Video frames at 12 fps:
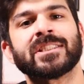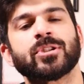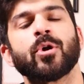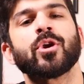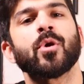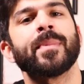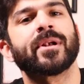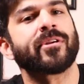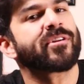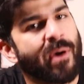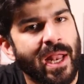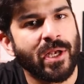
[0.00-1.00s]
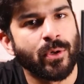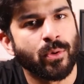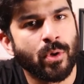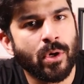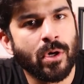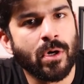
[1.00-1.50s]
its stoichiometric
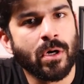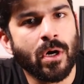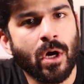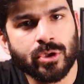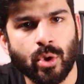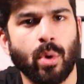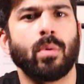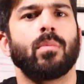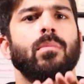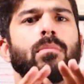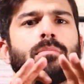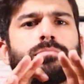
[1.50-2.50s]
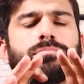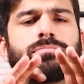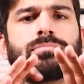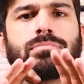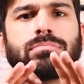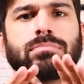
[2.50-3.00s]
value. So
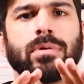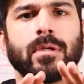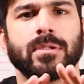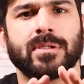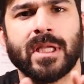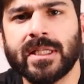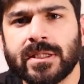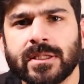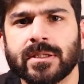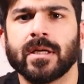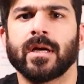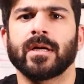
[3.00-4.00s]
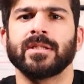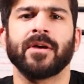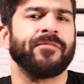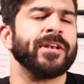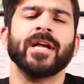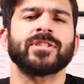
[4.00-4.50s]
this
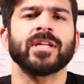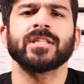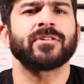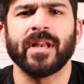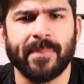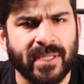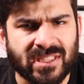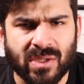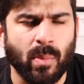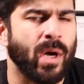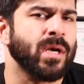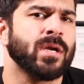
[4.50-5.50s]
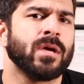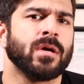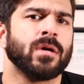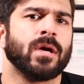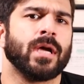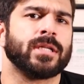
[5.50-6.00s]
definition is a very basic one.
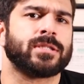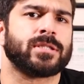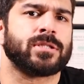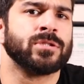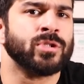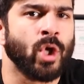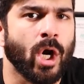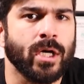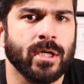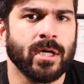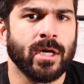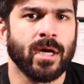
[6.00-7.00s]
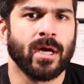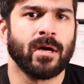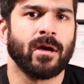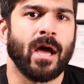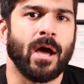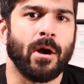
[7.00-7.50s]
It's not
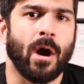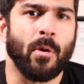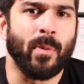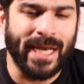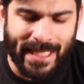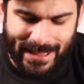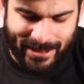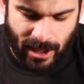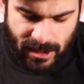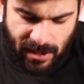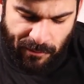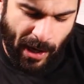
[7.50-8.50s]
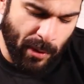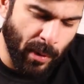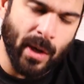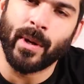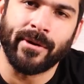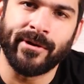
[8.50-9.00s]
a very justified
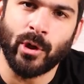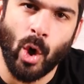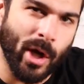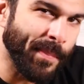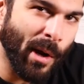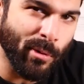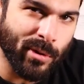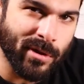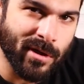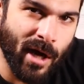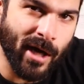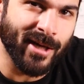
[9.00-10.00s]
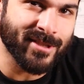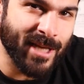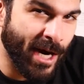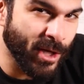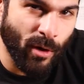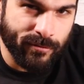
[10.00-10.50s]
one when we talk about
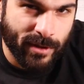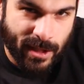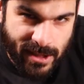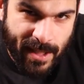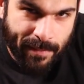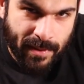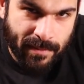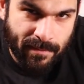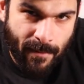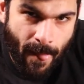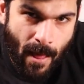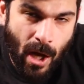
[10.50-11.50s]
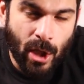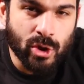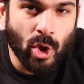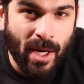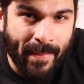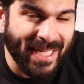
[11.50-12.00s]
understanding of the concept.
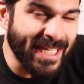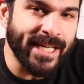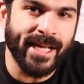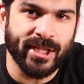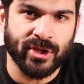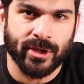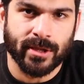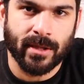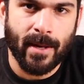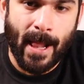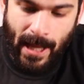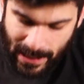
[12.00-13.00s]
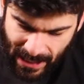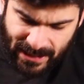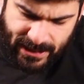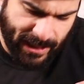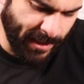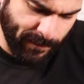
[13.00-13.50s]
So limiting reagent,
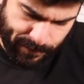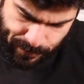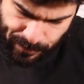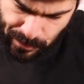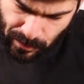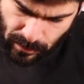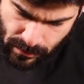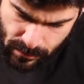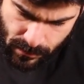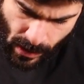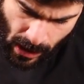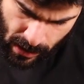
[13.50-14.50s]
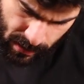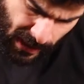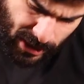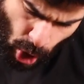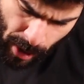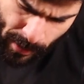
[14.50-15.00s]
let's
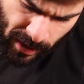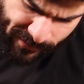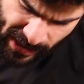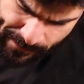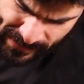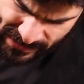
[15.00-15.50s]
talk about a very